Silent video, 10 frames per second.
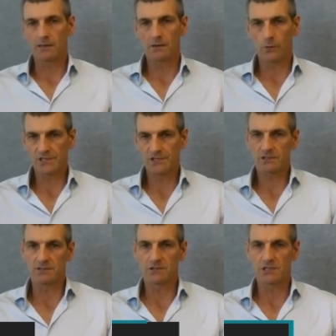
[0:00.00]

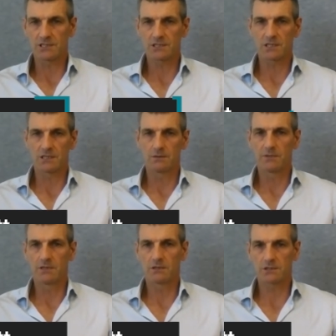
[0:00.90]
question, Jessica,
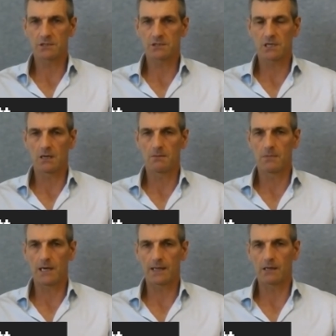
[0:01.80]
because
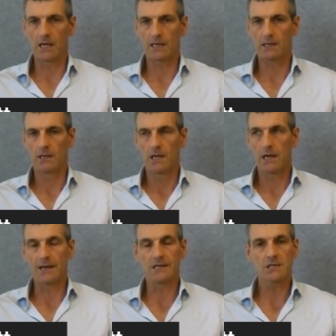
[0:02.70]
unlike
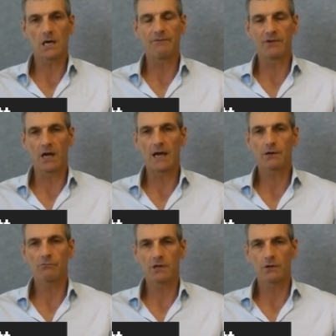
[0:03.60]
any time that I
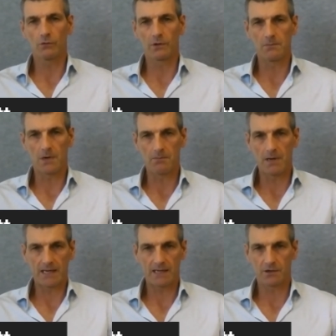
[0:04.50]
can recall in my
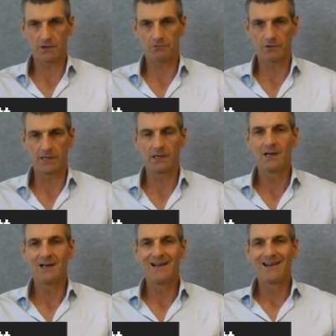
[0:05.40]
banking career,
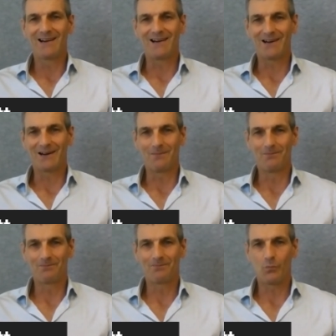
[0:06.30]

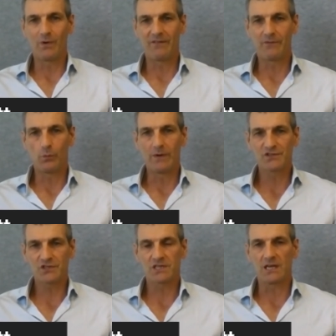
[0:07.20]
we've
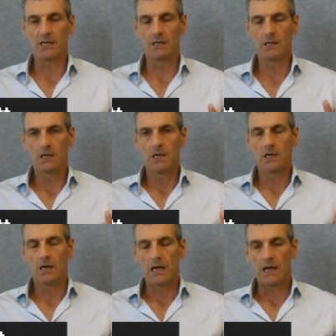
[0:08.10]
seen
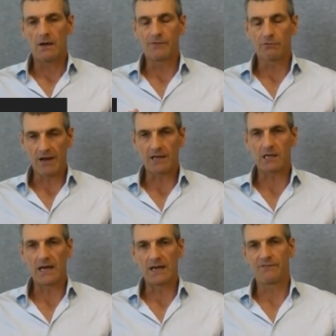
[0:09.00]
the
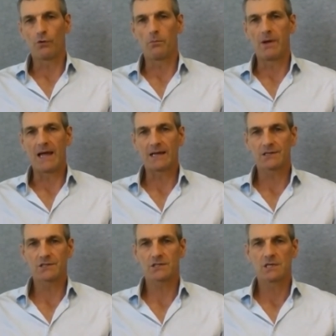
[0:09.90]
regulator for
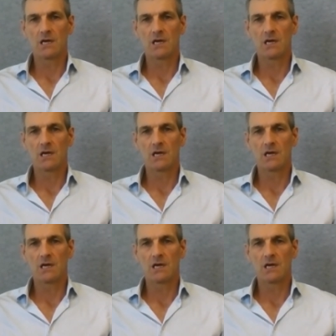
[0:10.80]
banks